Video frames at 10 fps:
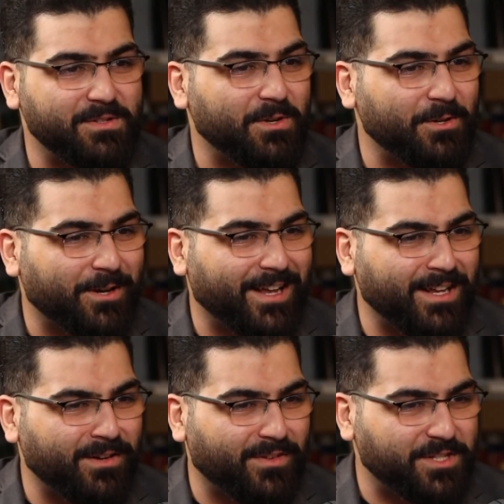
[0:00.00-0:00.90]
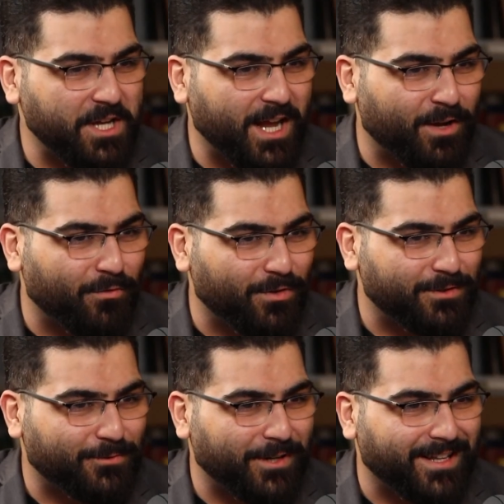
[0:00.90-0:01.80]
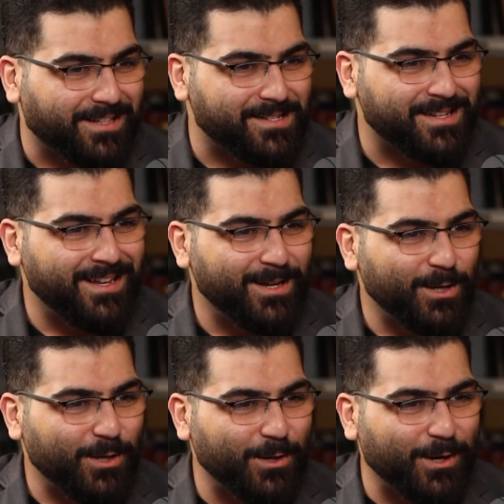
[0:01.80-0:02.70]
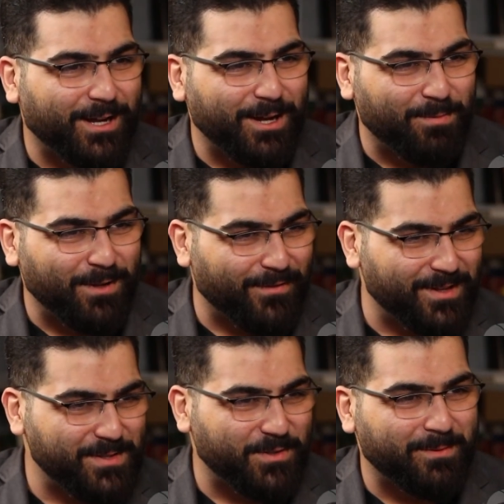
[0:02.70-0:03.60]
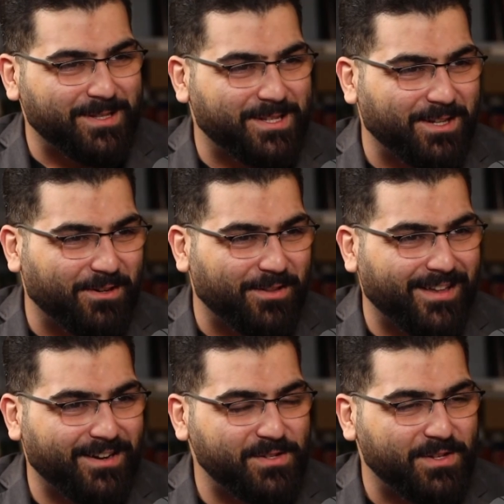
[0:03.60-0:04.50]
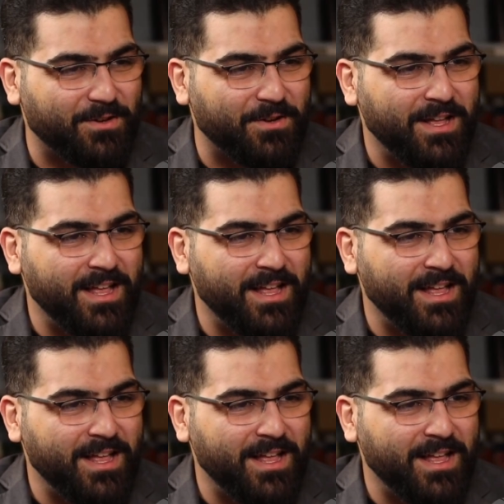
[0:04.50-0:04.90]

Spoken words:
So you're kind of a jack of all trades. Yeah, you know, a couple of instruments here and there, so